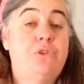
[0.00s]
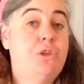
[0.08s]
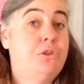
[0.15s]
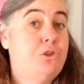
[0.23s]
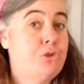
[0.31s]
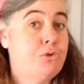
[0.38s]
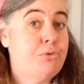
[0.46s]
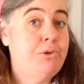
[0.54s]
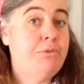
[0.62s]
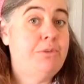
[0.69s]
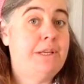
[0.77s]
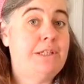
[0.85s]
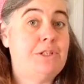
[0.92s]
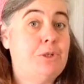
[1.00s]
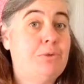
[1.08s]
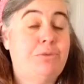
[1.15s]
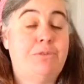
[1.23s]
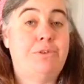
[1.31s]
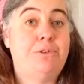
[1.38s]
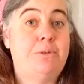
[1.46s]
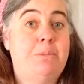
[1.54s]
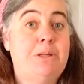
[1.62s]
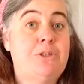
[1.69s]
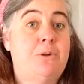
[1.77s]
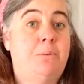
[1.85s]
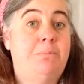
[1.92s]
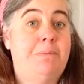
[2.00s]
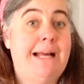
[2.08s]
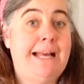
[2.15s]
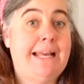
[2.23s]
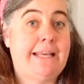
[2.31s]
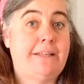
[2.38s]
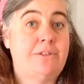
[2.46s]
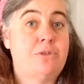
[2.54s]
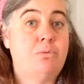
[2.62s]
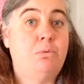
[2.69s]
The truth is, your third dimensional minds